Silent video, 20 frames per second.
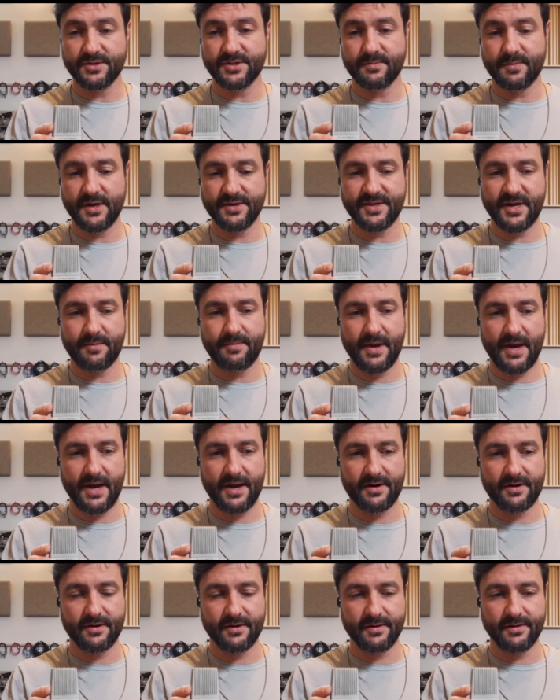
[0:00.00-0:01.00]
it's a
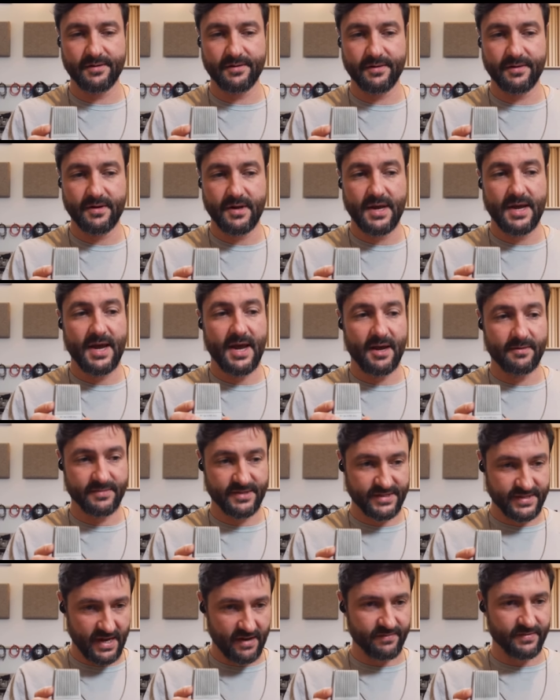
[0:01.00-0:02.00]
multi-pattern
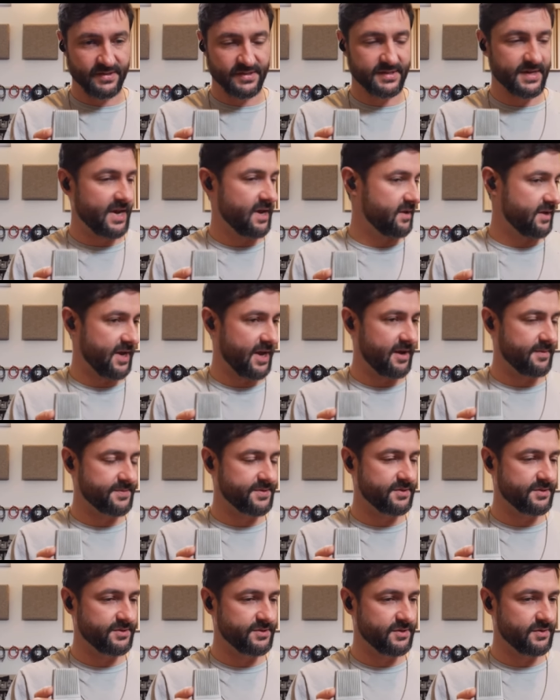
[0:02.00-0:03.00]
M7 style
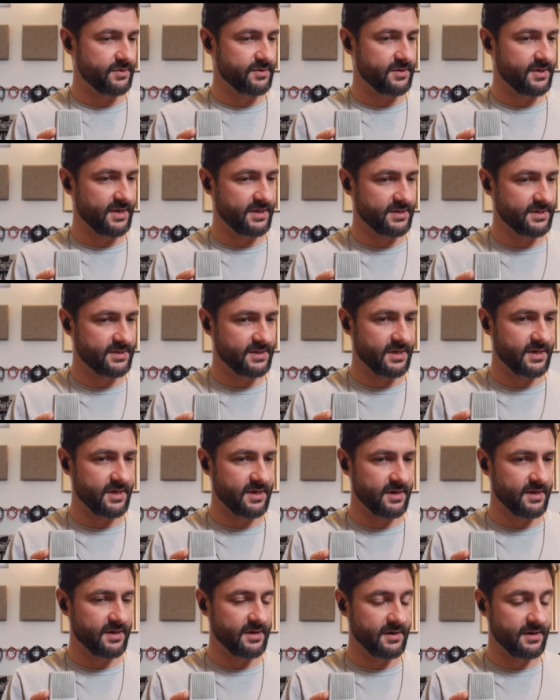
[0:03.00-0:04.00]
capsule. So it's
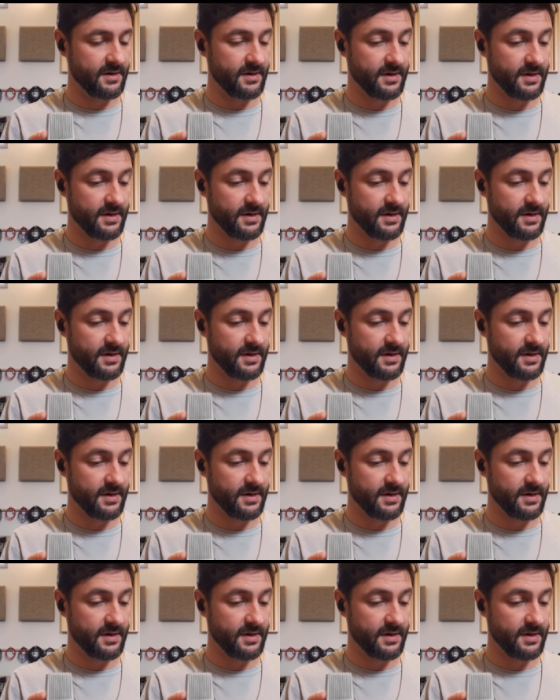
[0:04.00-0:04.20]
uh,